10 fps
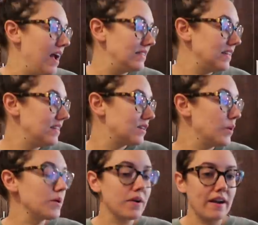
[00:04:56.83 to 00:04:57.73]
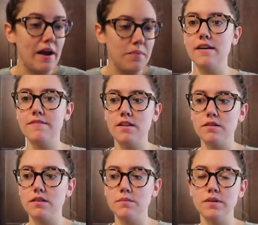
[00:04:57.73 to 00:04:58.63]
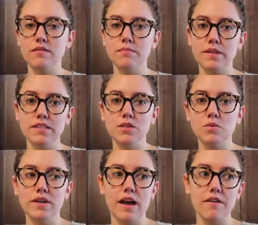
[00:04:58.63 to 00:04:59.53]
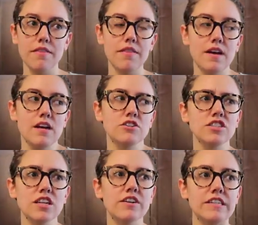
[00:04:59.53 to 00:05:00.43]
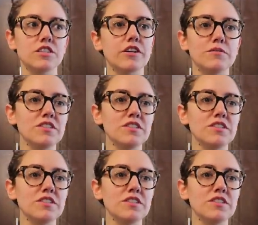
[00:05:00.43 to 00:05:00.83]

I did a quick workout. I followed a little bit of Melissa Wood Health just on her Instagram.